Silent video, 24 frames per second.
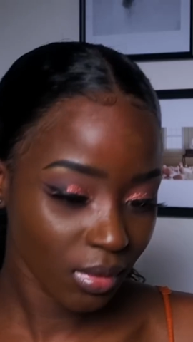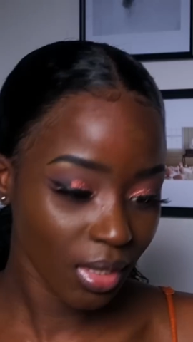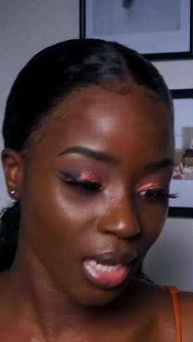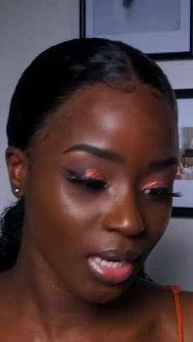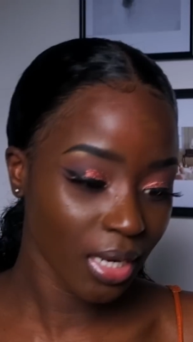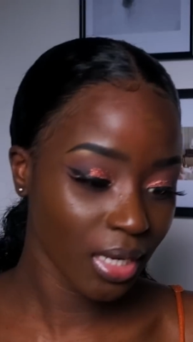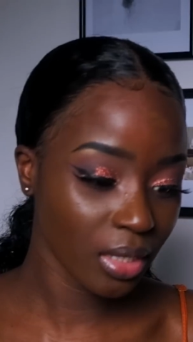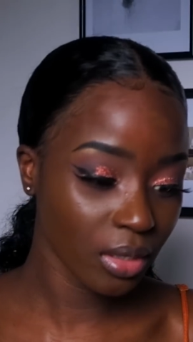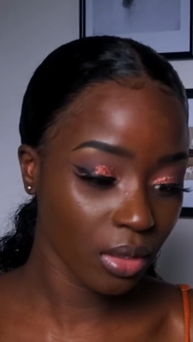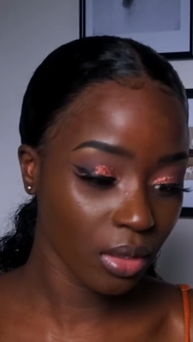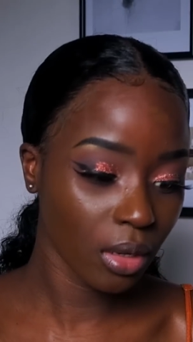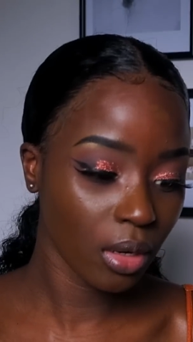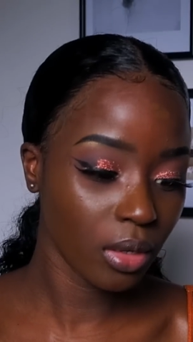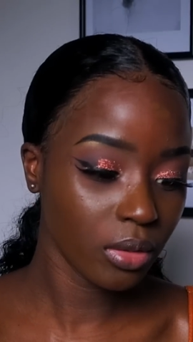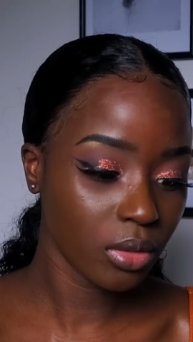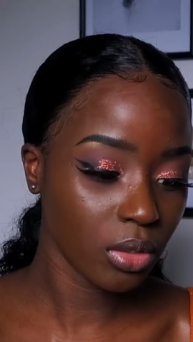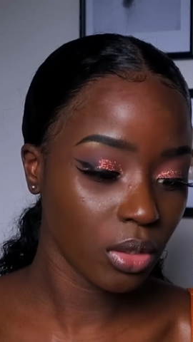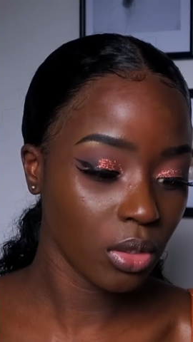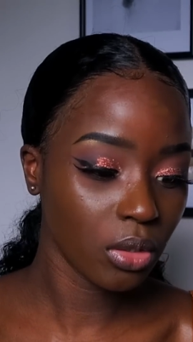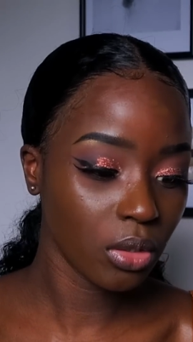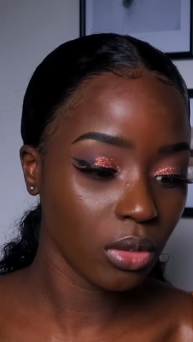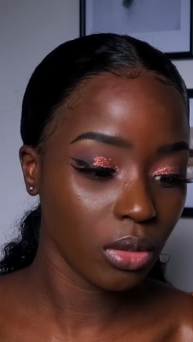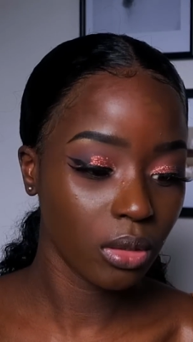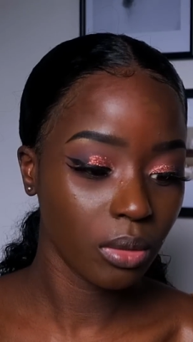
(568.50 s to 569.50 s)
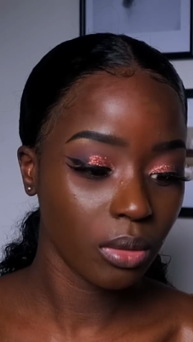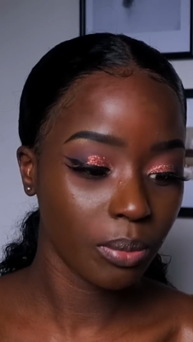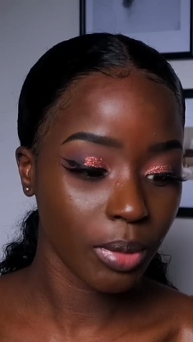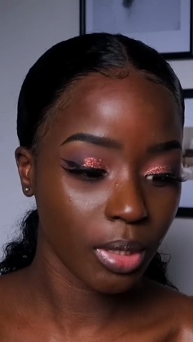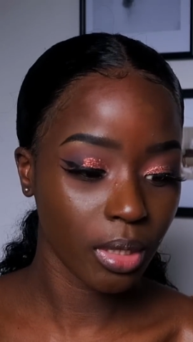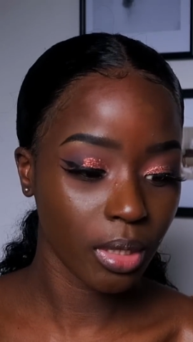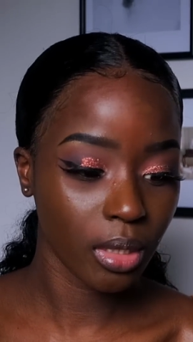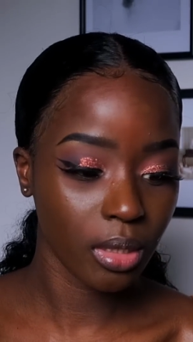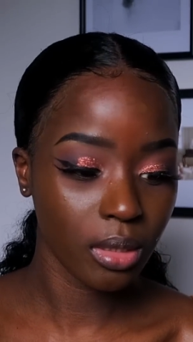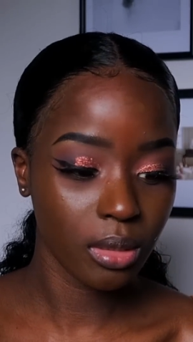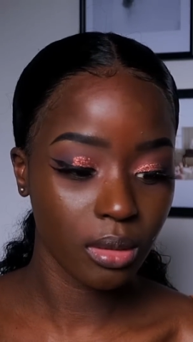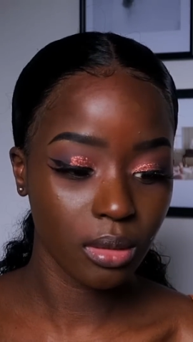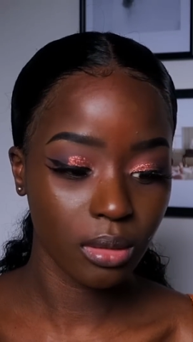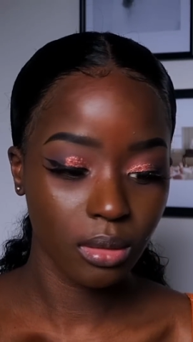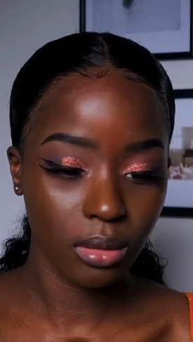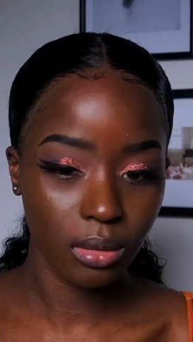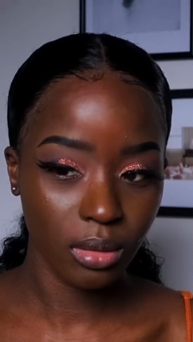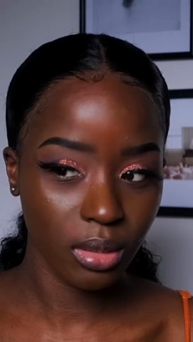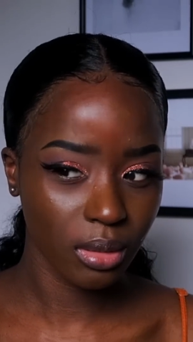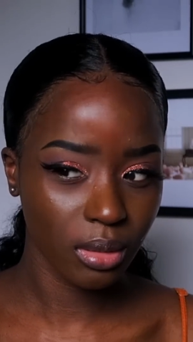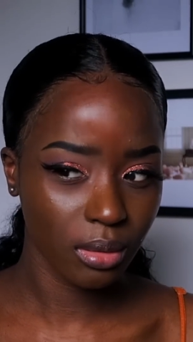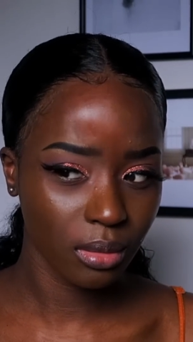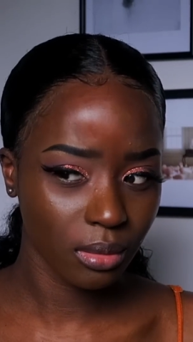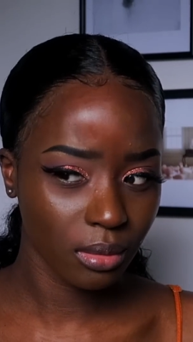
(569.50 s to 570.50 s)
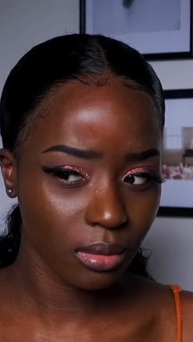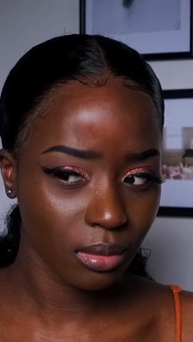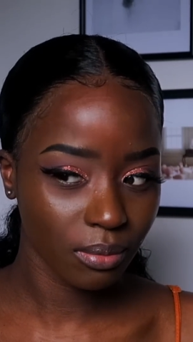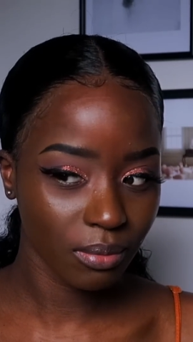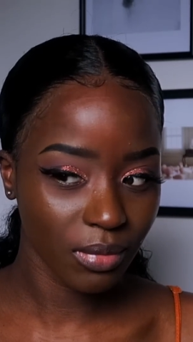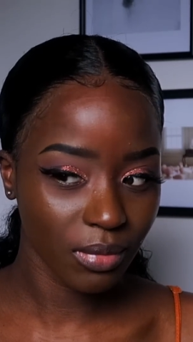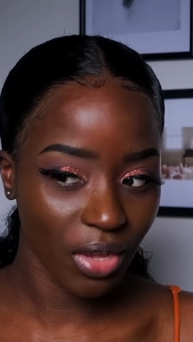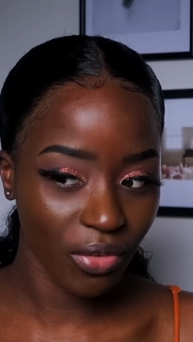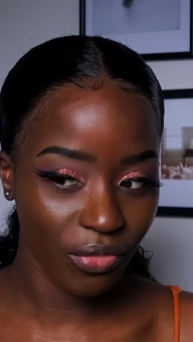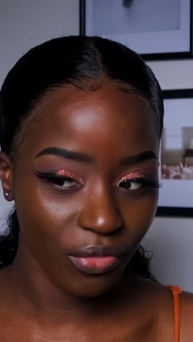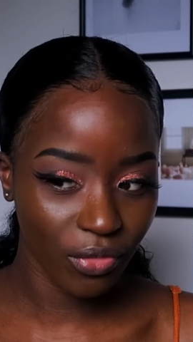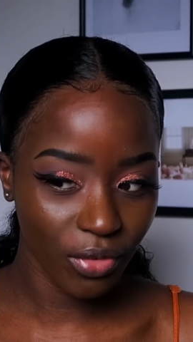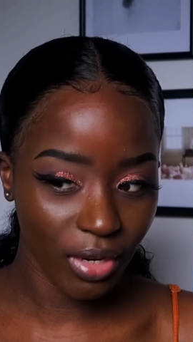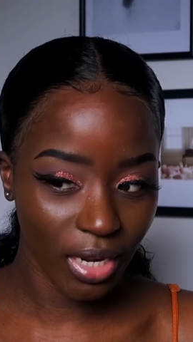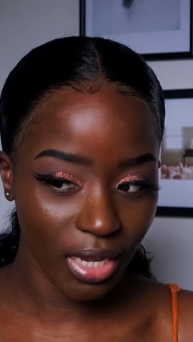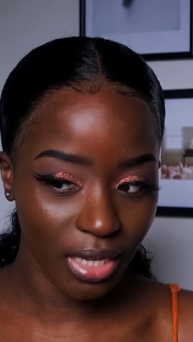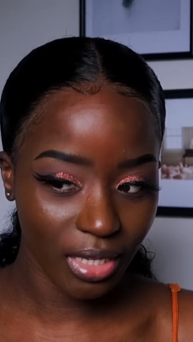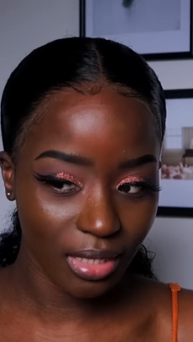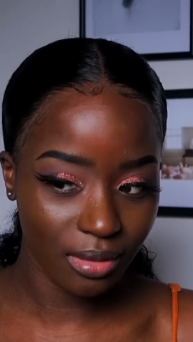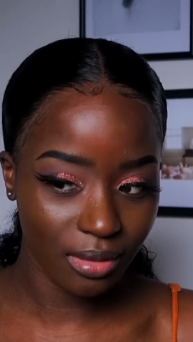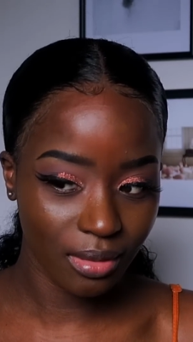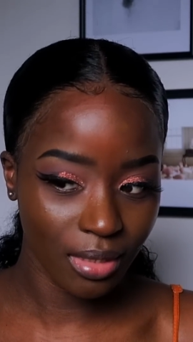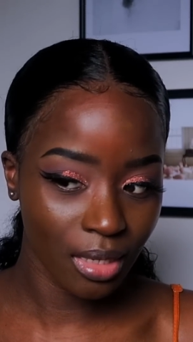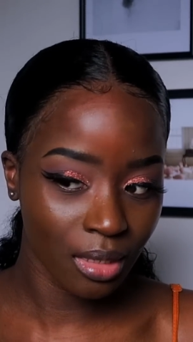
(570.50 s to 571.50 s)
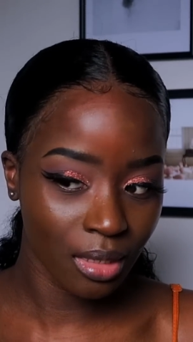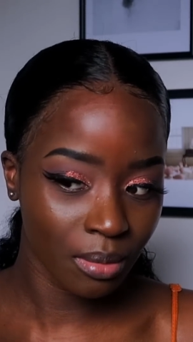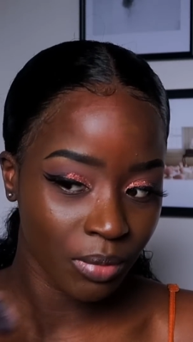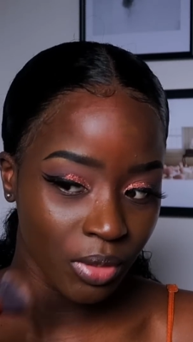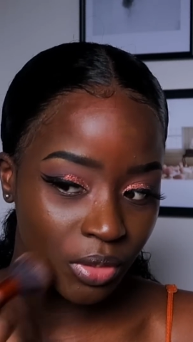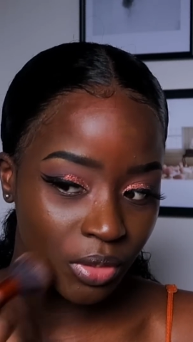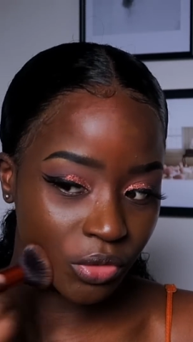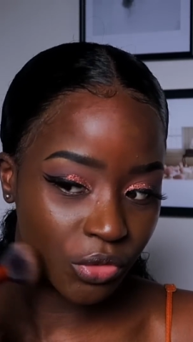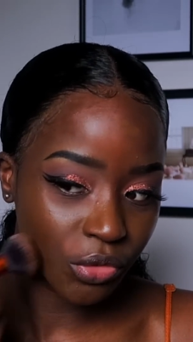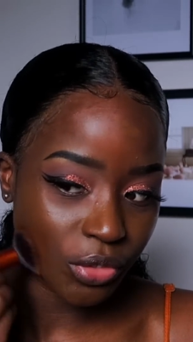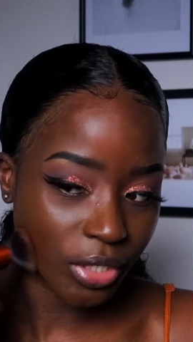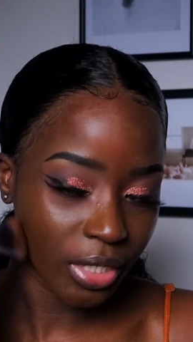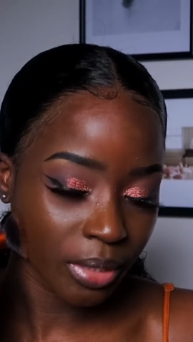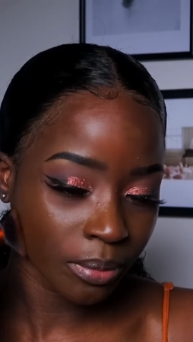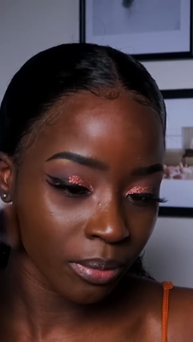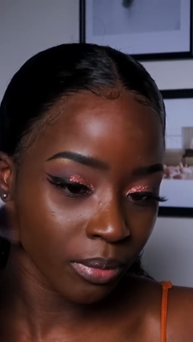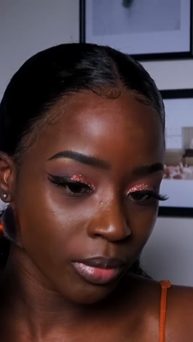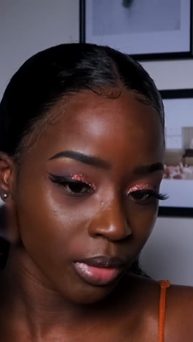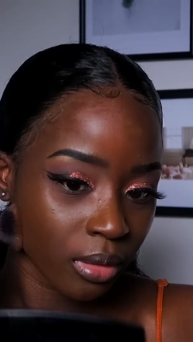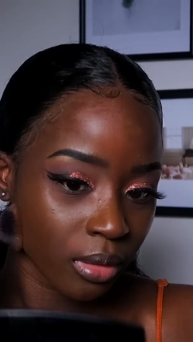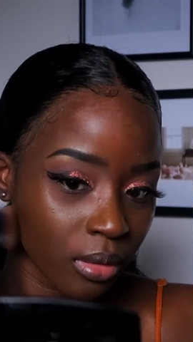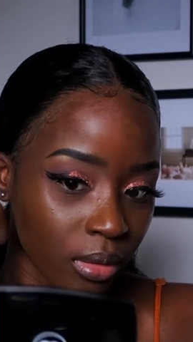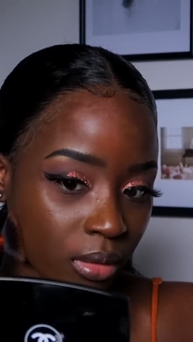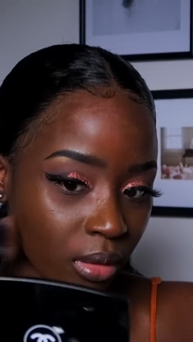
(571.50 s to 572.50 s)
I need a closer look because this, I feel like it's selling me a dream.